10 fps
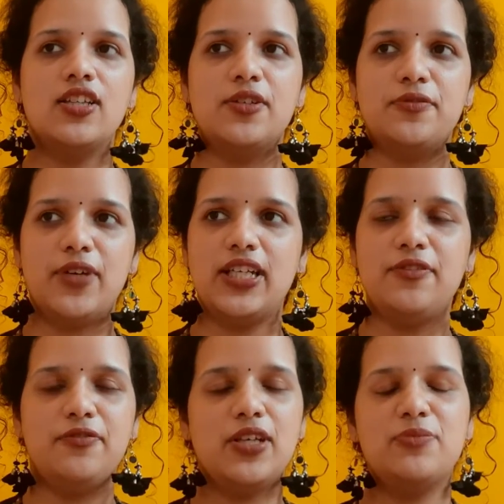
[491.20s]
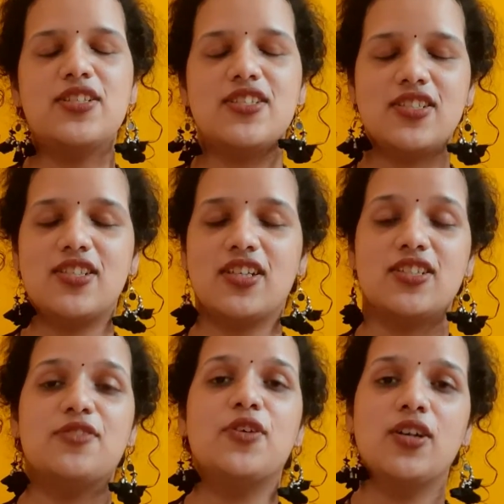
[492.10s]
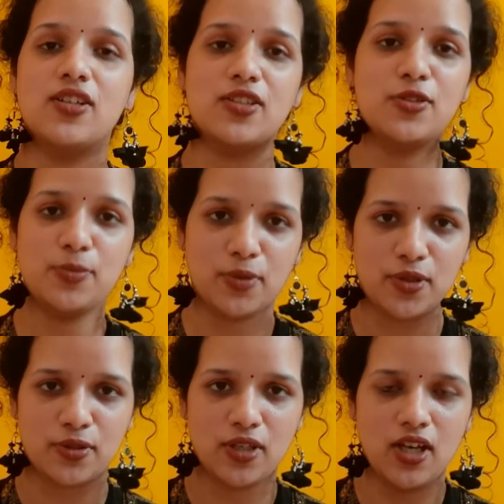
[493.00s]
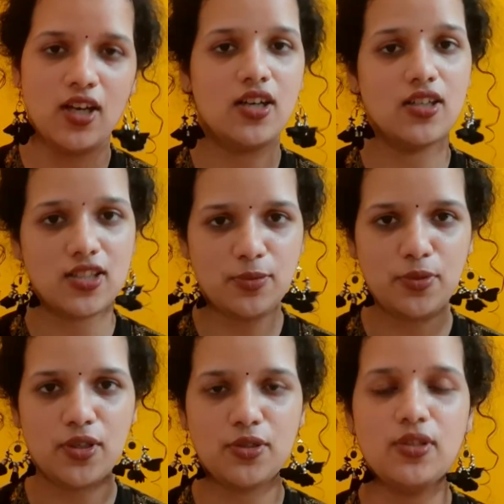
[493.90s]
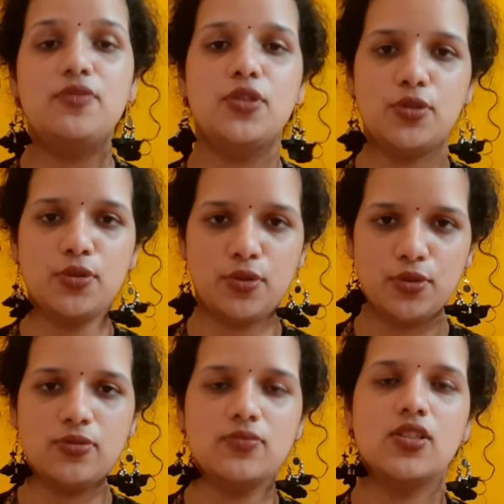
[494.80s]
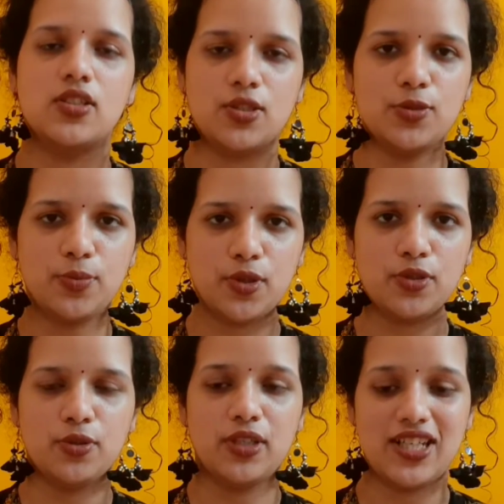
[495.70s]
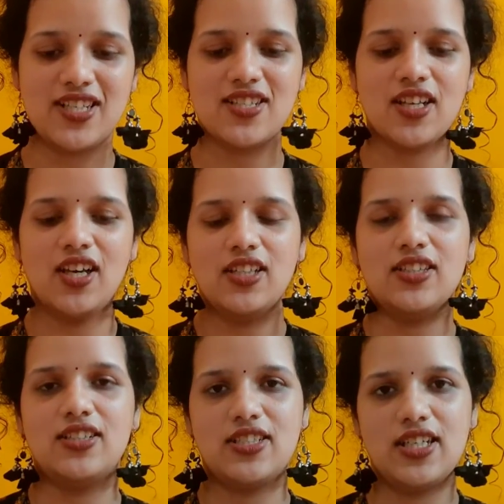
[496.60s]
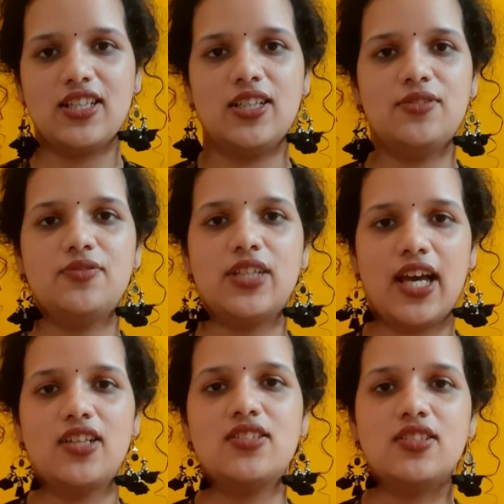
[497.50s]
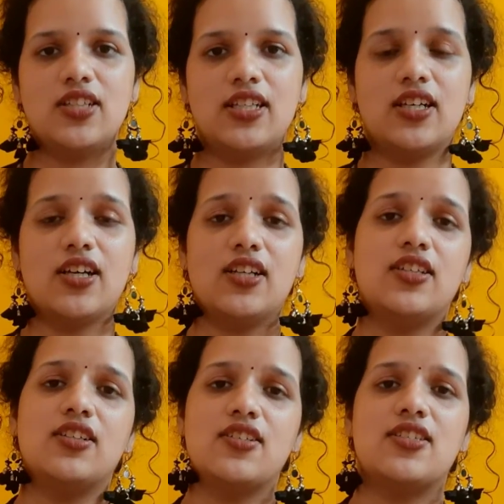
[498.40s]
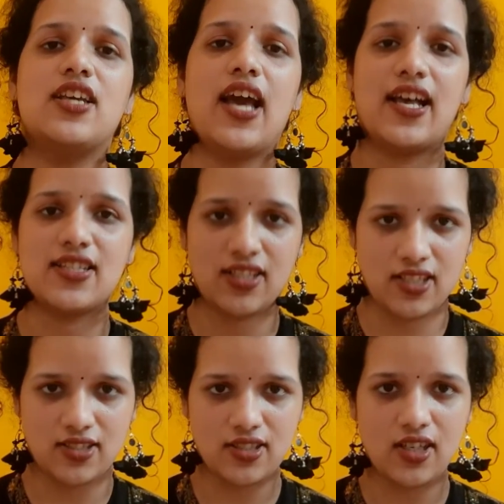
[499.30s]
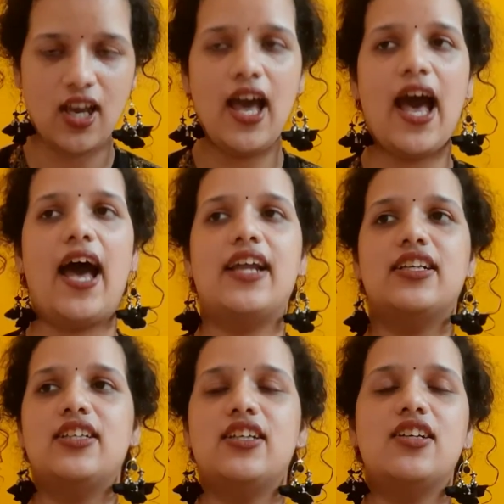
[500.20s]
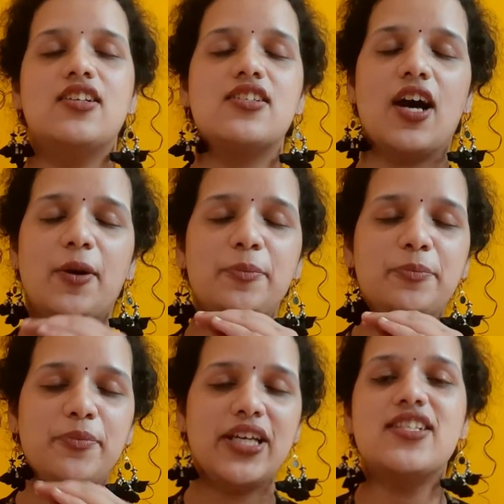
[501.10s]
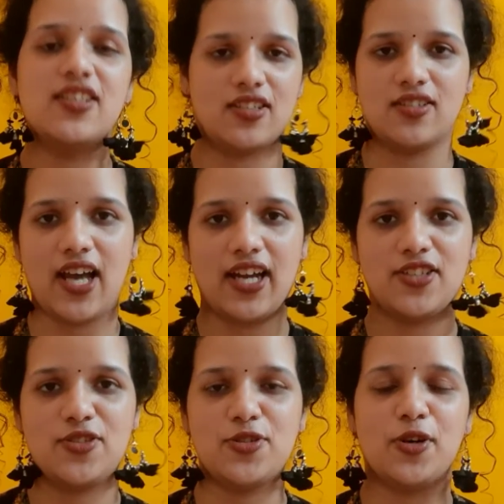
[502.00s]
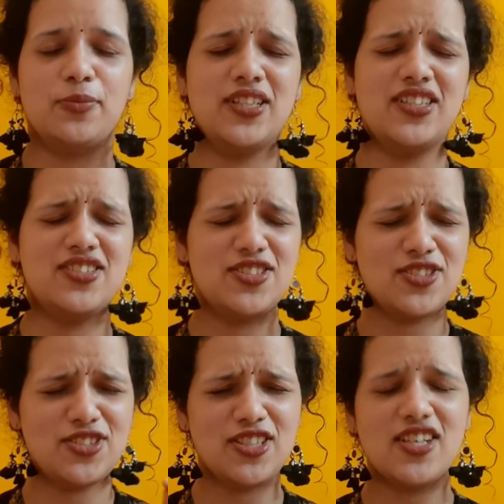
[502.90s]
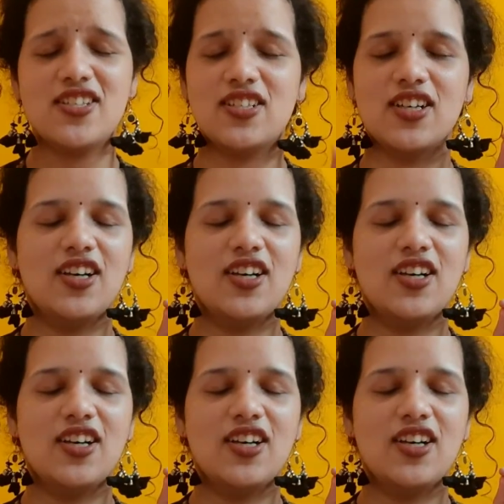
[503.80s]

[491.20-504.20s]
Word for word: the very famous detective hercule poirot hercule poirot if you don't know hercule poirot is the detective character that agatha christie has created and he is amazing at his job he is just